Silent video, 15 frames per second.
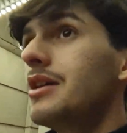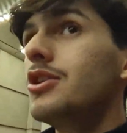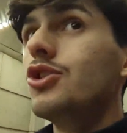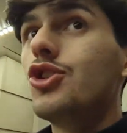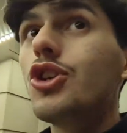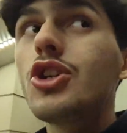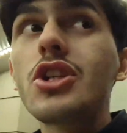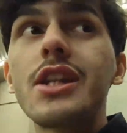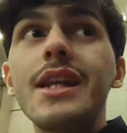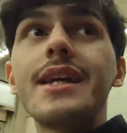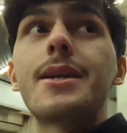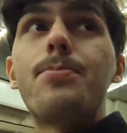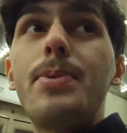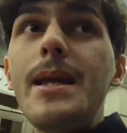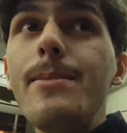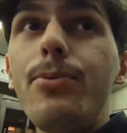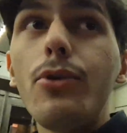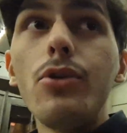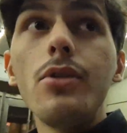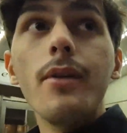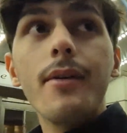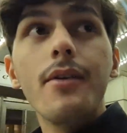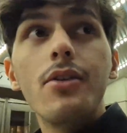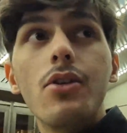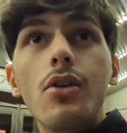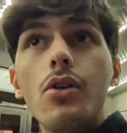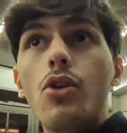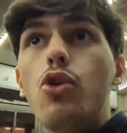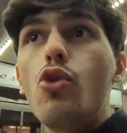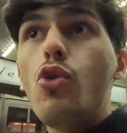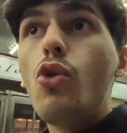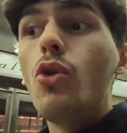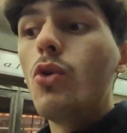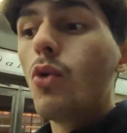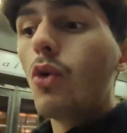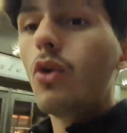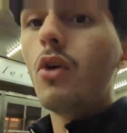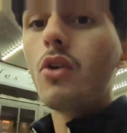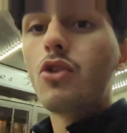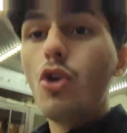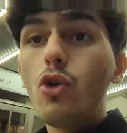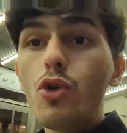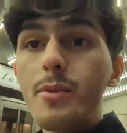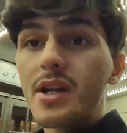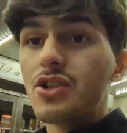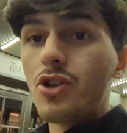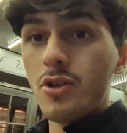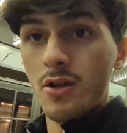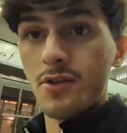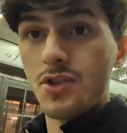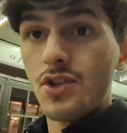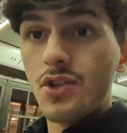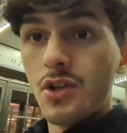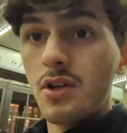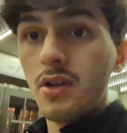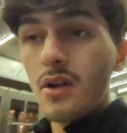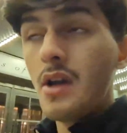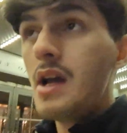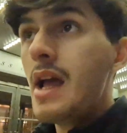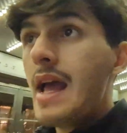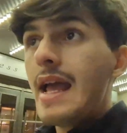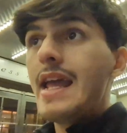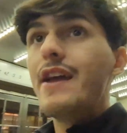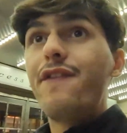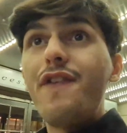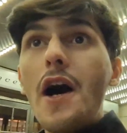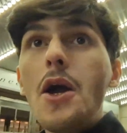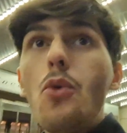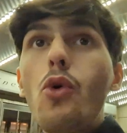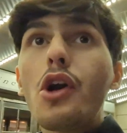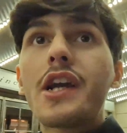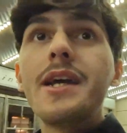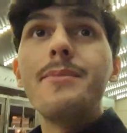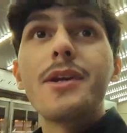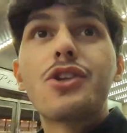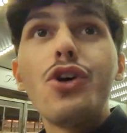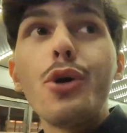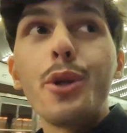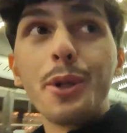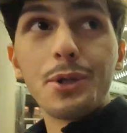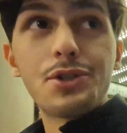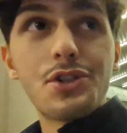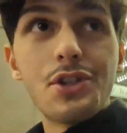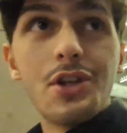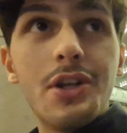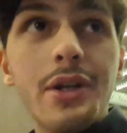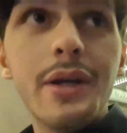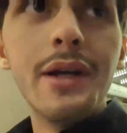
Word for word: just like people who go to McDonald's, if I work at McDonald's,